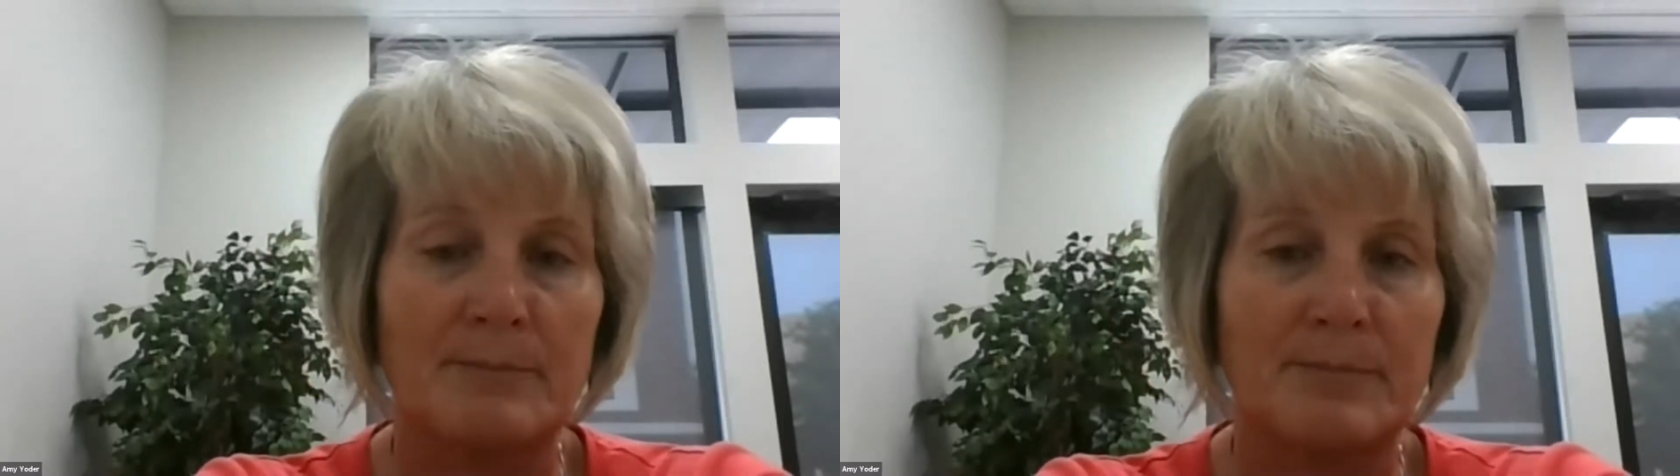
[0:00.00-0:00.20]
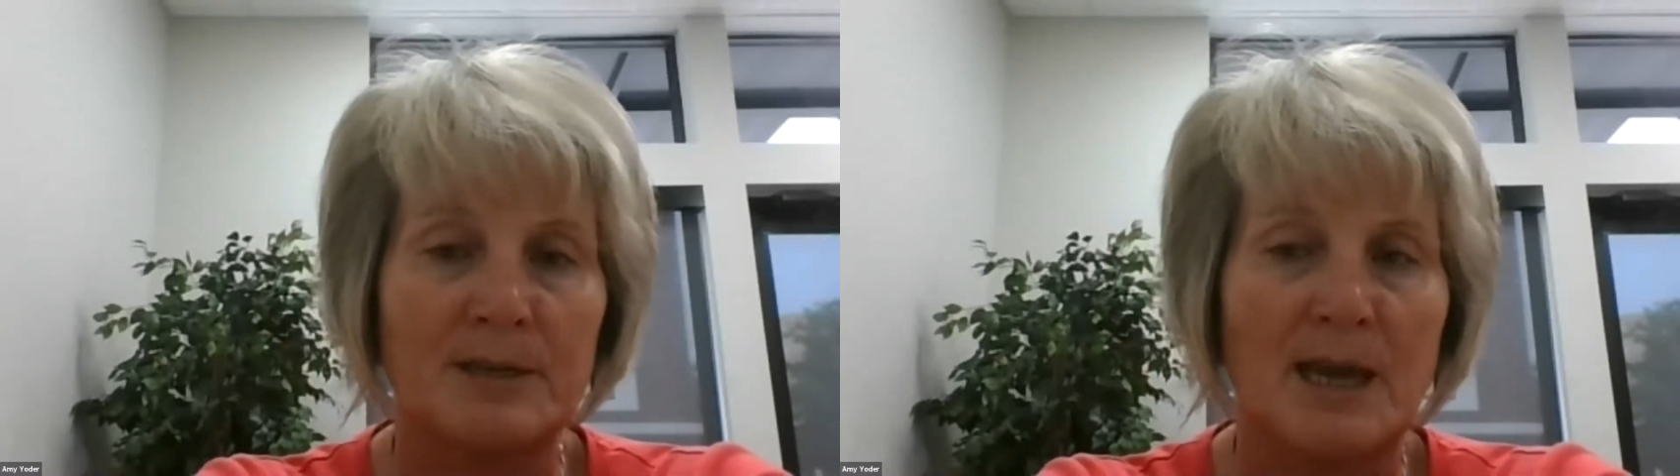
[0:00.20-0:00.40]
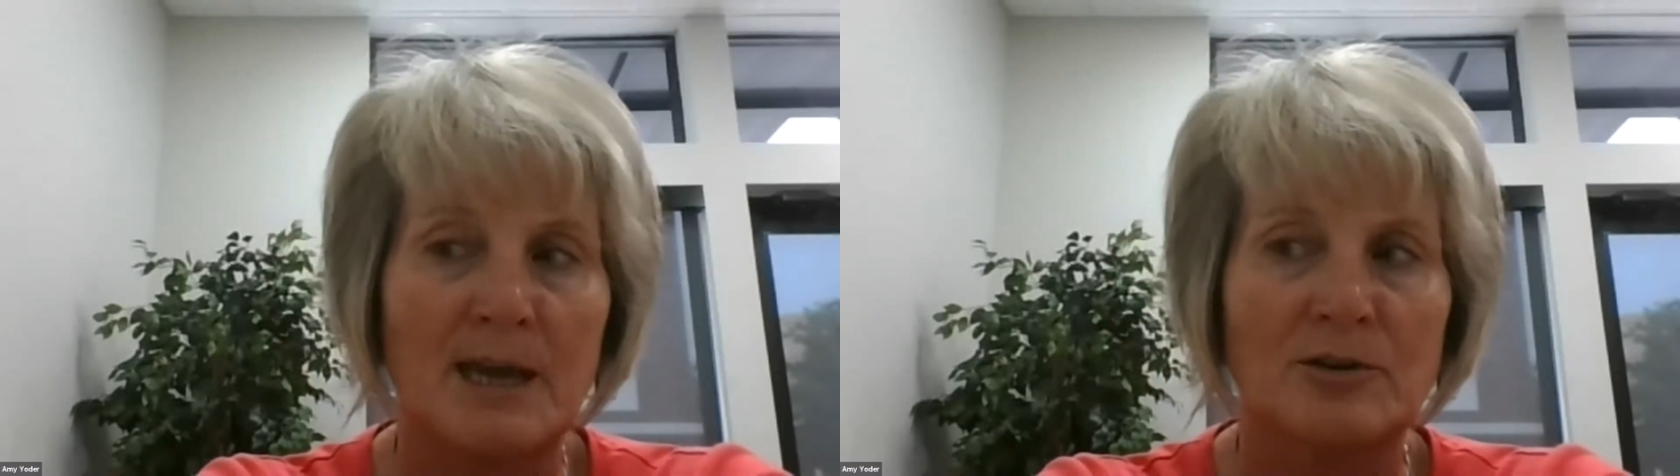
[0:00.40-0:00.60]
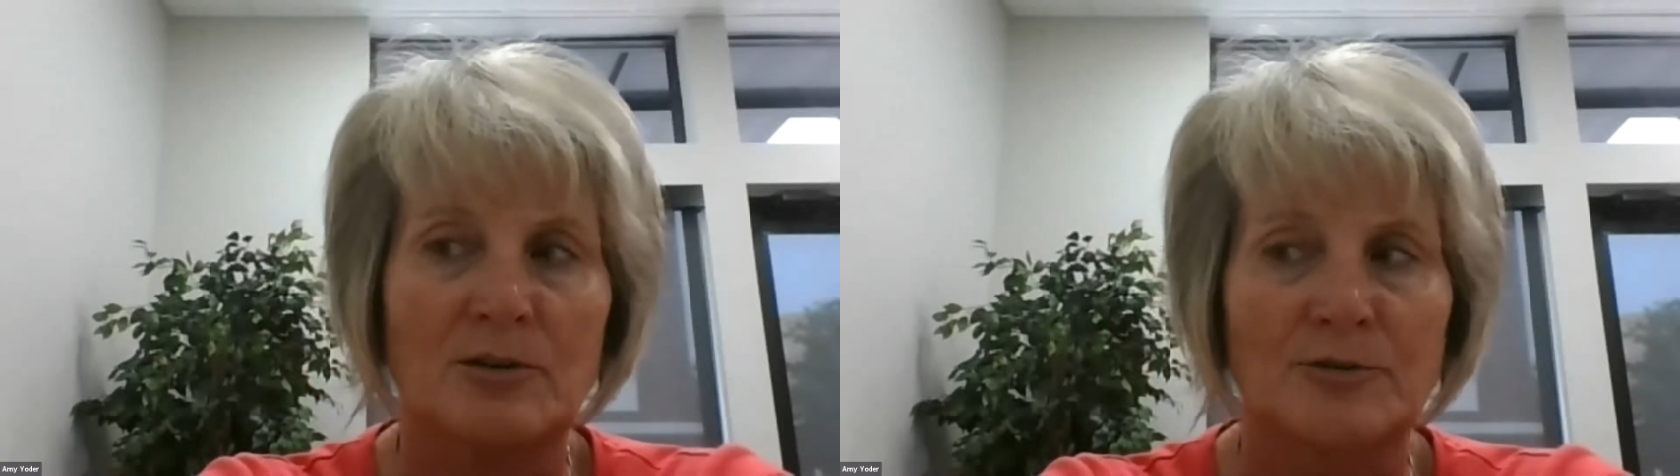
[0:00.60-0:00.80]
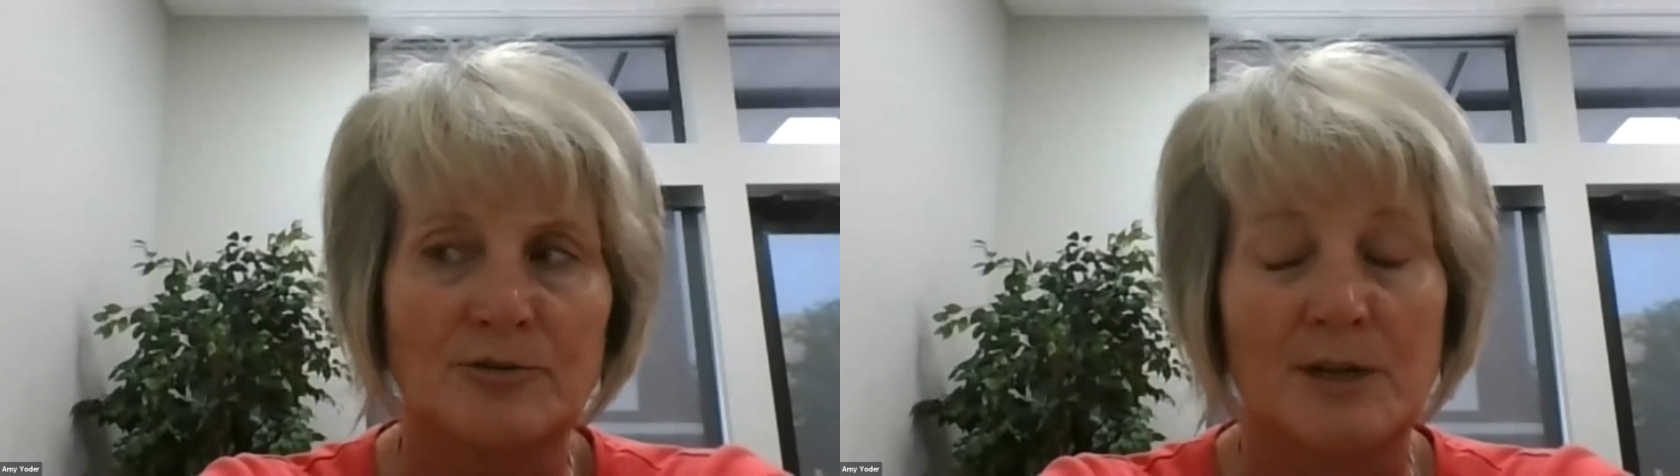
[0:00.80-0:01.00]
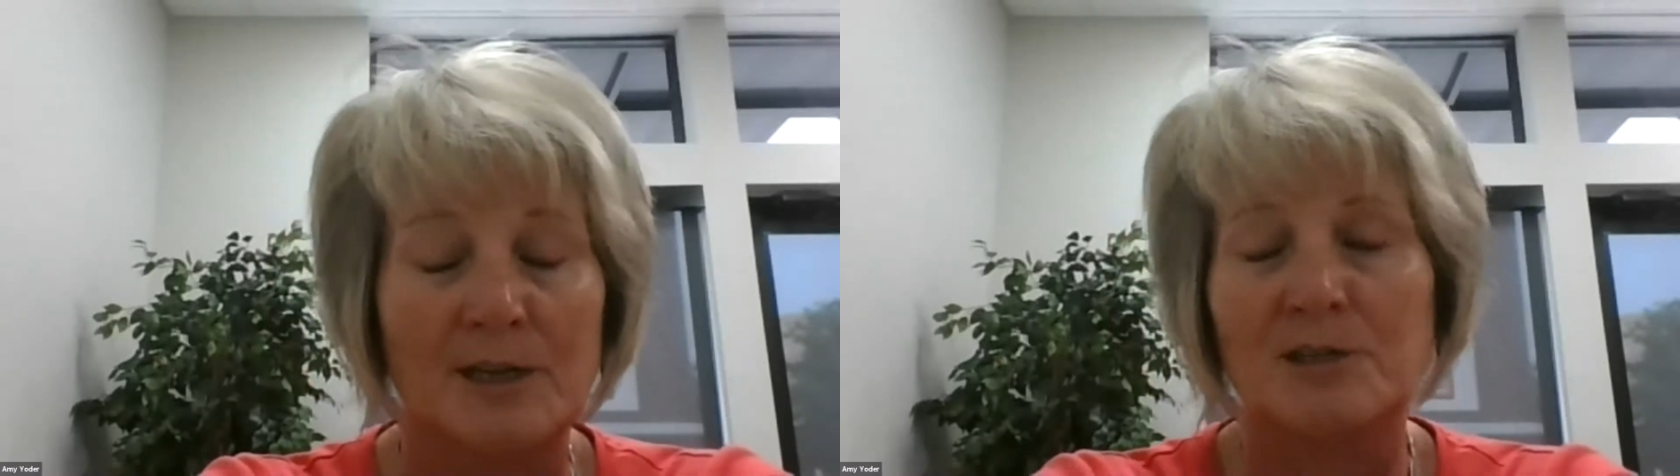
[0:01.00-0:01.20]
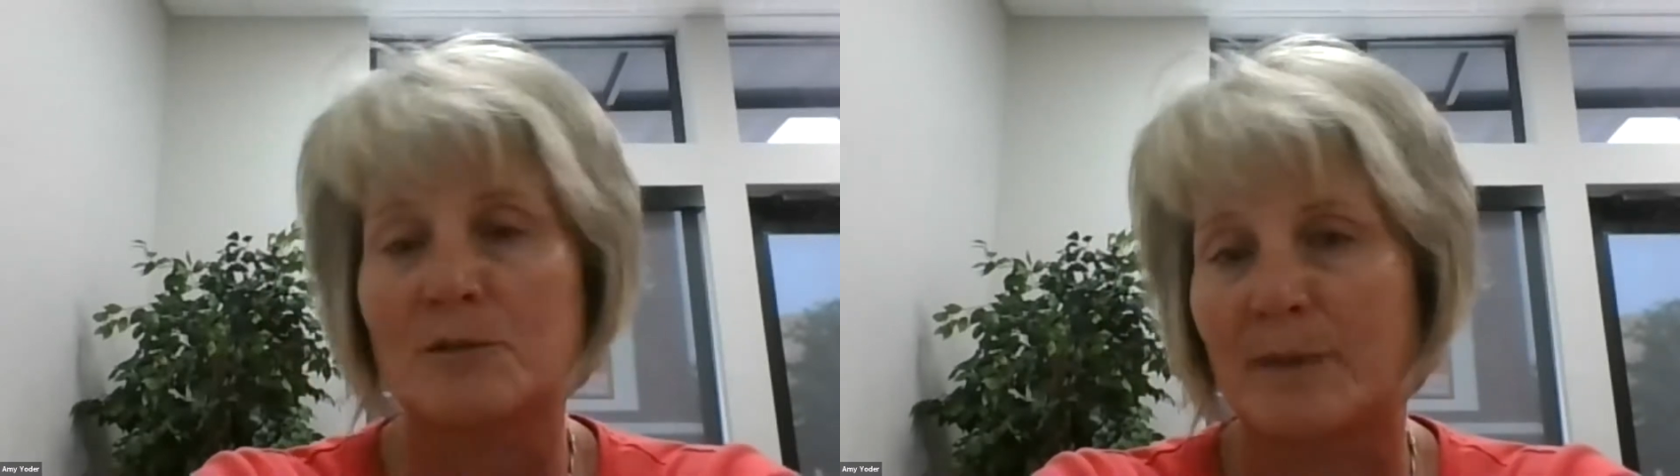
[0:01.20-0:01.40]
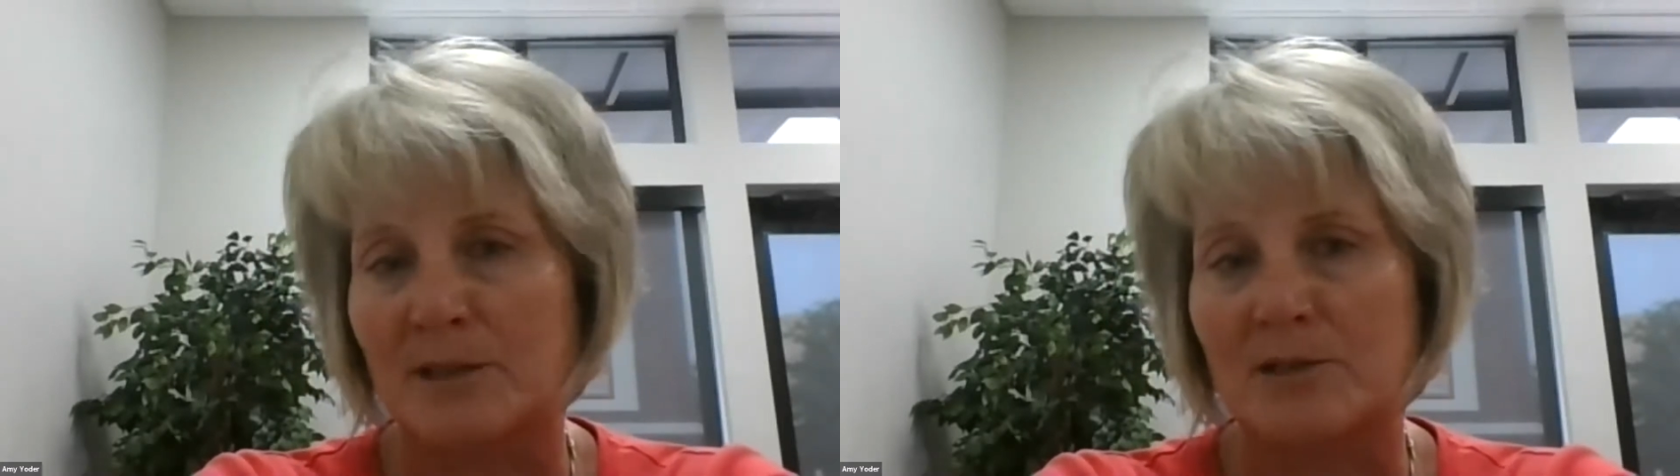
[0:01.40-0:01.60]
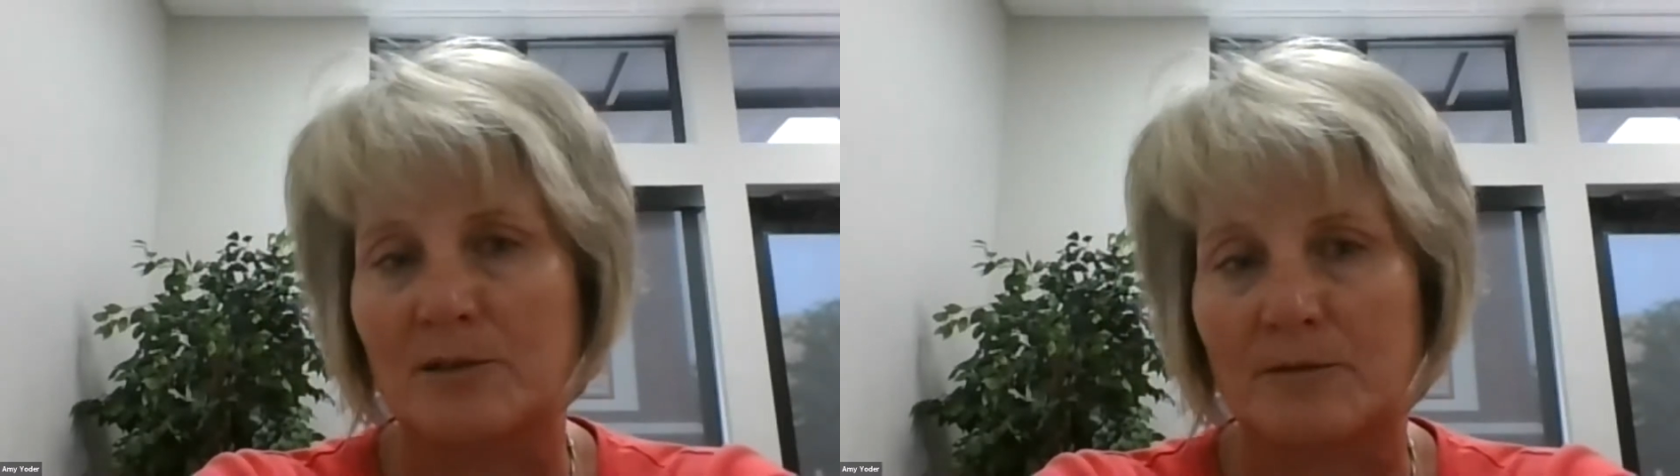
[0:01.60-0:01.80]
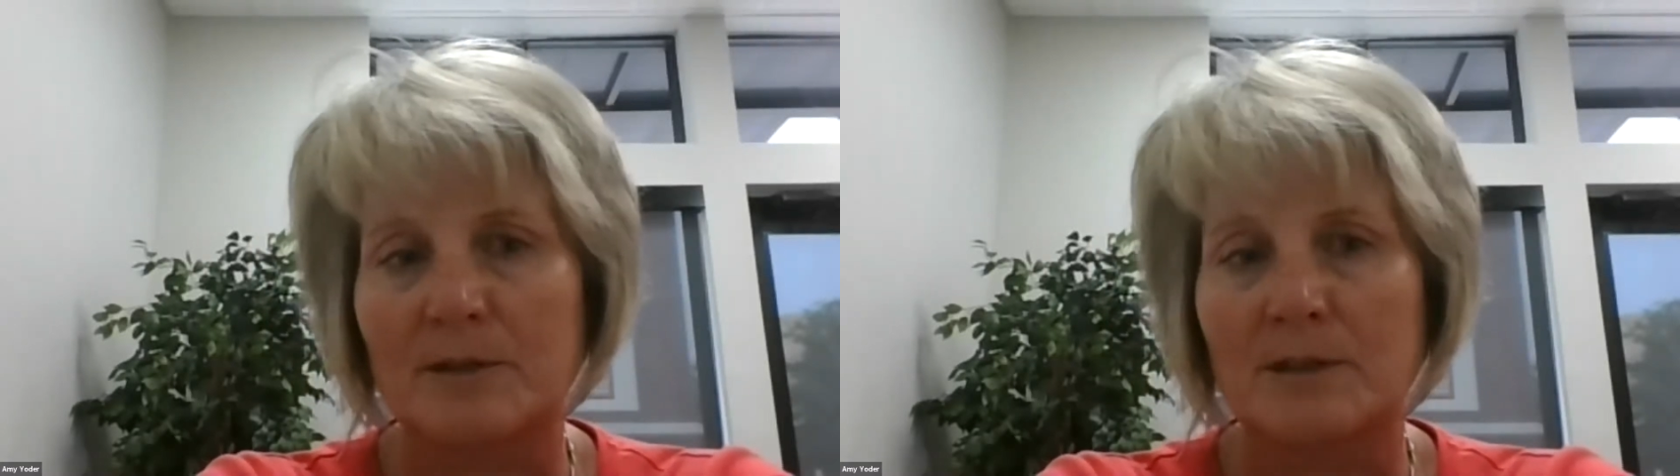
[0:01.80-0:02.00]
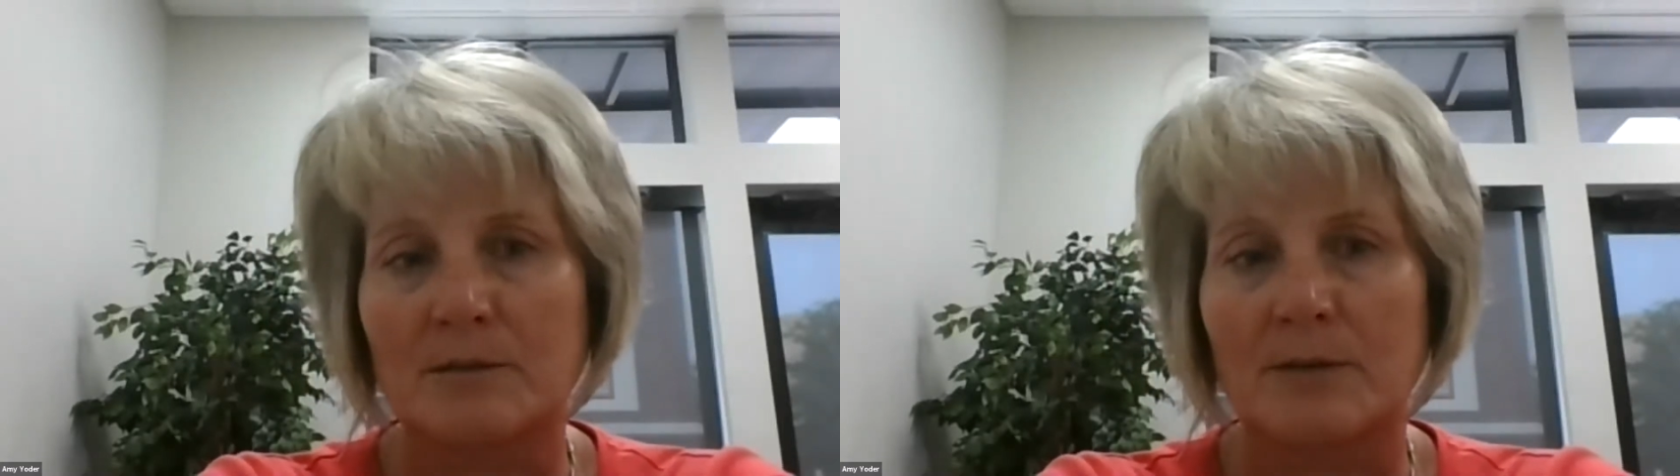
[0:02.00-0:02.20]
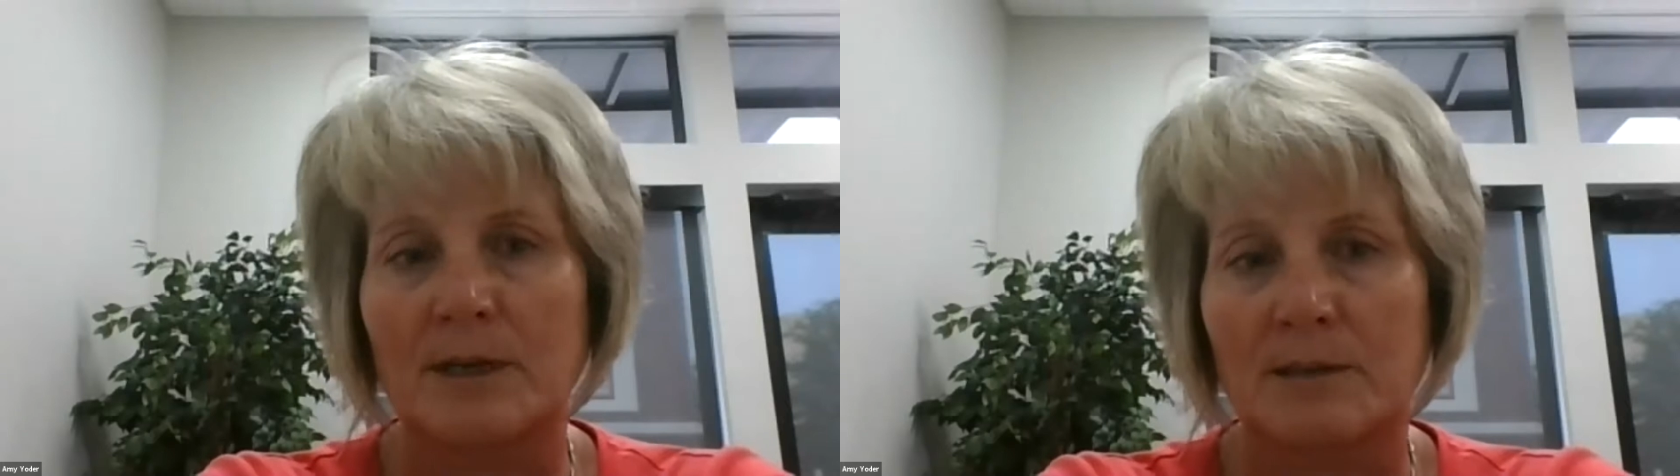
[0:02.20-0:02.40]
big agriculture, it's expensive, right?